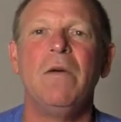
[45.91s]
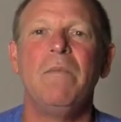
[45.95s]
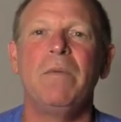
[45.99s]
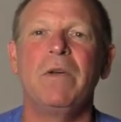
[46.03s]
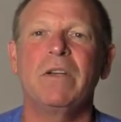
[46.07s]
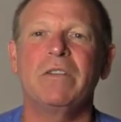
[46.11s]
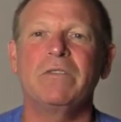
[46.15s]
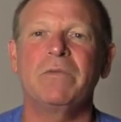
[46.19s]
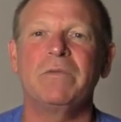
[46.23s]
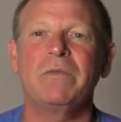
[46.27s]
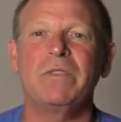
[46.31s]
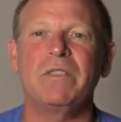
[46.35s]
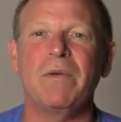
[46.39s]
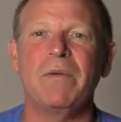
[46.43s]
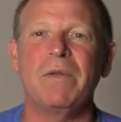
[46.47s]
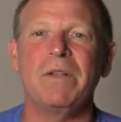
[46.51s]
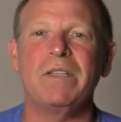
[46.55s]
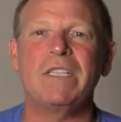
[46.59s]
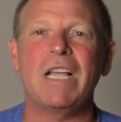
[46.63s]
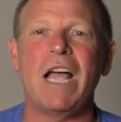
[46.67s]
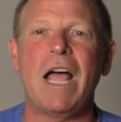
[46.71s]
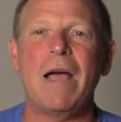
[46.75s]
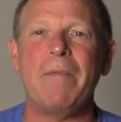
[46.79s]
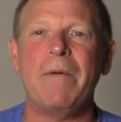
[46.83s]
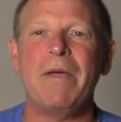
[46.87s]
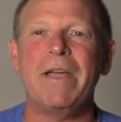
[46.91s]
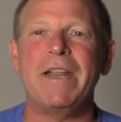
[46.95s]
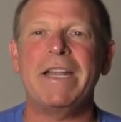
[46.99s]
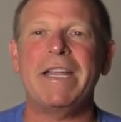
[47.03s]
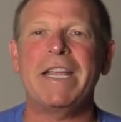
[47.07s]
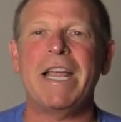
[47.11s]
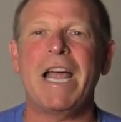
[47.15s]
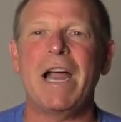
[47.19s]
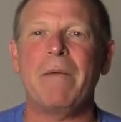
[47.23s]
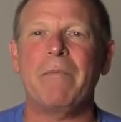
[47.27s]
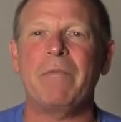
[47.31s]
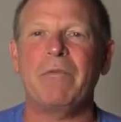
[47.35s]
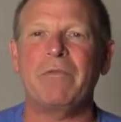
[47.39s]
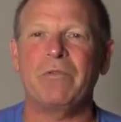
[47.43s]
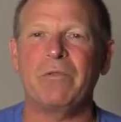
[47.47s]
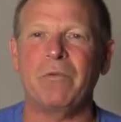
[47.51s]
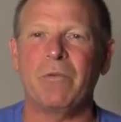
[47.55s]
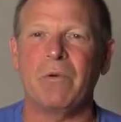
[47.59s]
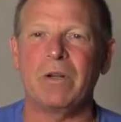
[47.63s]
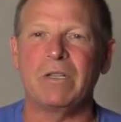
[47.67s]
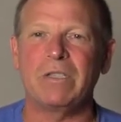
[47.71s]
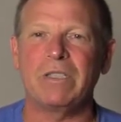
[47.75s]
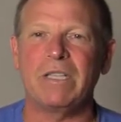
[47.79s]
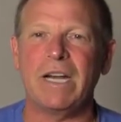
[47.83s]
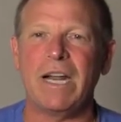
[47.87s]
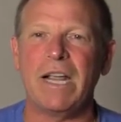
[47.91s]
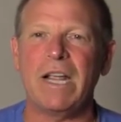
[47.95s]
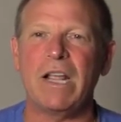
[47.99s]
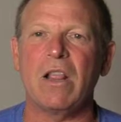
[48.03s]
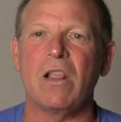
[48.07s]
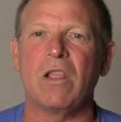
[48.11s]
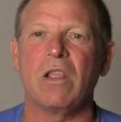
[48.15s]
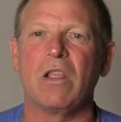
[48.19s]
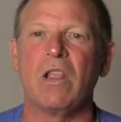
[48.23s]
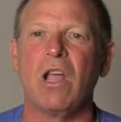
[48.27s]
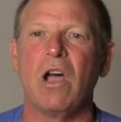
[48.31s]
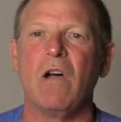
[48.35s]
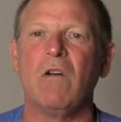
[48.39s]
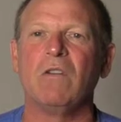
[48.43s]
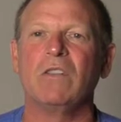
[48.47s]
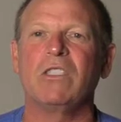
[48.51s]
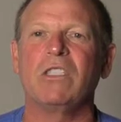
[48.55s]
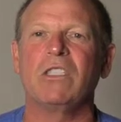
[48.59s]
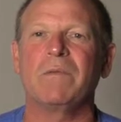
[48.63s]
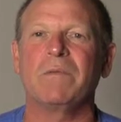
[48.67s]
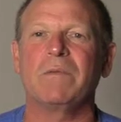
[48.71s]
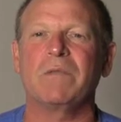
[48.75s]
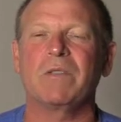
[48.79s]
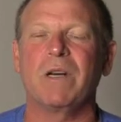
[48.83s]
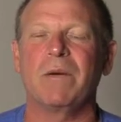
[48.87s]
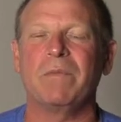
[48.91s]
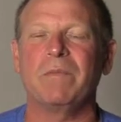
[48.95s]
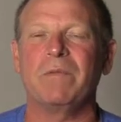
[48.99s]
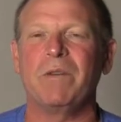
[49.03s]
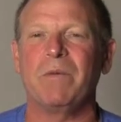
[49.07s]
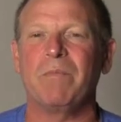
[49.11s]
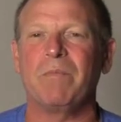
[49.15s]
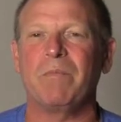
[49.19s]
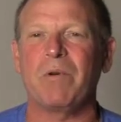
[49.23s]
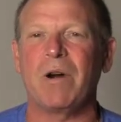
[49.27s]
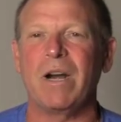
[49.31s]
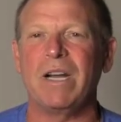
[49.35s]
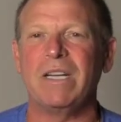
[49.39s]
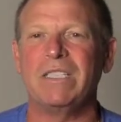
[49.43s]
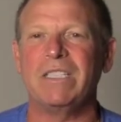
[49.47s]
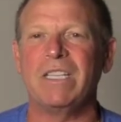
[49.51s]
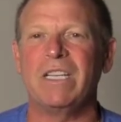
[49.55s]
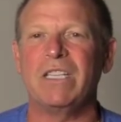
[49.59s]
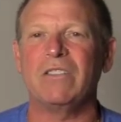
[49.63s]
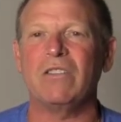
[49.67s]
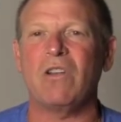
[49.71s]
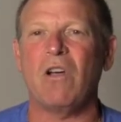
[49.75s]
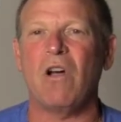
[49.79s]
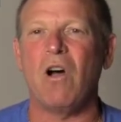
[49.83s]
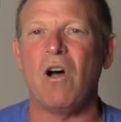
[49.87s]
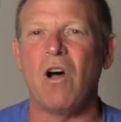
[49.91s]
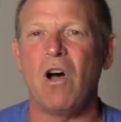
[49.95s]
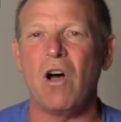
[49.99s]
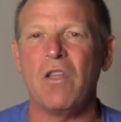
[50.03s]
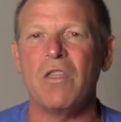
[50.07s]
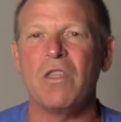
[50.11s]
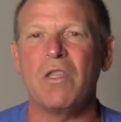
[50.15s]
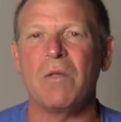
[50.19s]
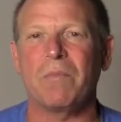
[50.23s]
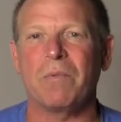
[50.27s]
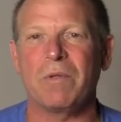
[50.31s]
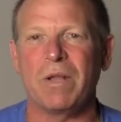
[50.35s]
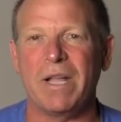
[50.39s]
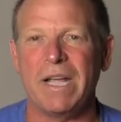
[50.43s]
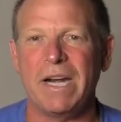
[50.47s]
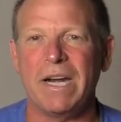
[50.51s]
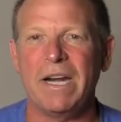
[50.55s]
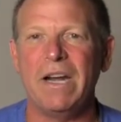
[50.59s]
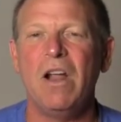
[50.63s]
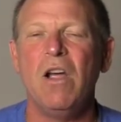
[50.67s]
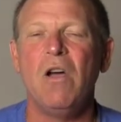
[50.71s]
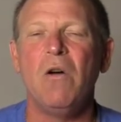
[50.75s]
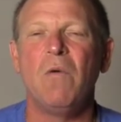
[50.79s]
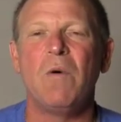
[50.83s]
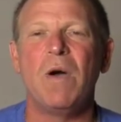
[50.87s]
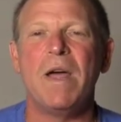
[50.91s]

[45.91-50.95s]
Picks from some of the top handicappers in the world today. Lowest subscription prices on the planet.